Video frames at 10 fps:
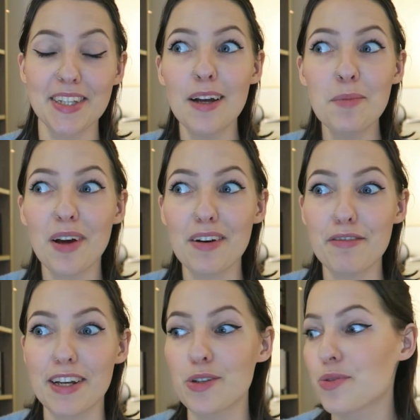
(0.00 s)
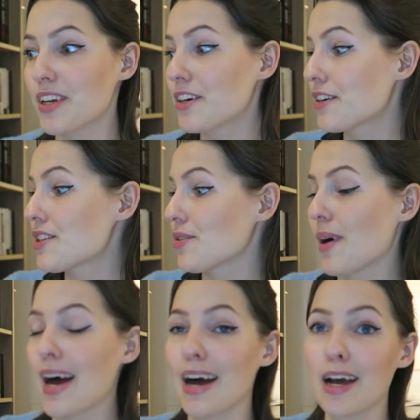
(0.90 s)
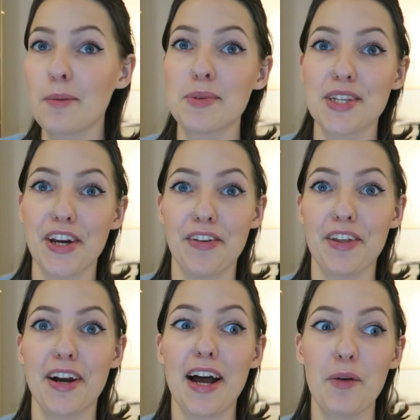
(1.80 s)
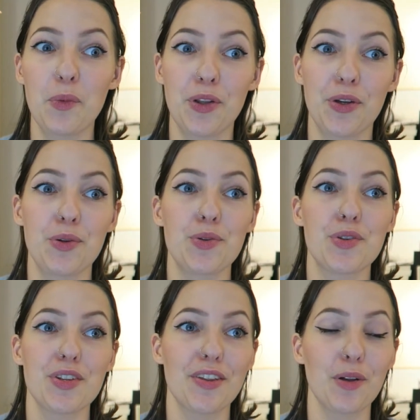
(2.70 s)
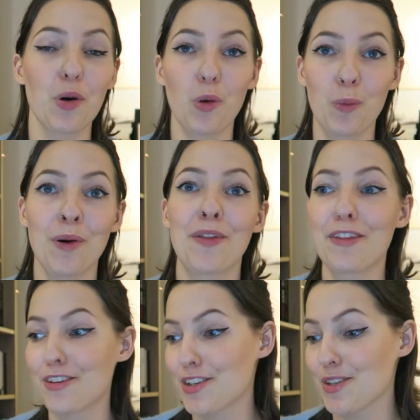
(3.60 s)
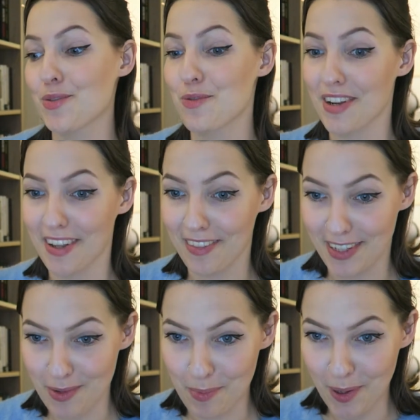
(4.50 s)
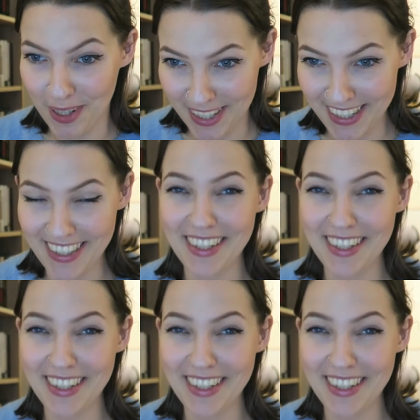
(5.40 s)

I'm not a fast reader, so I'm scared that I will use the whole month just reading this book.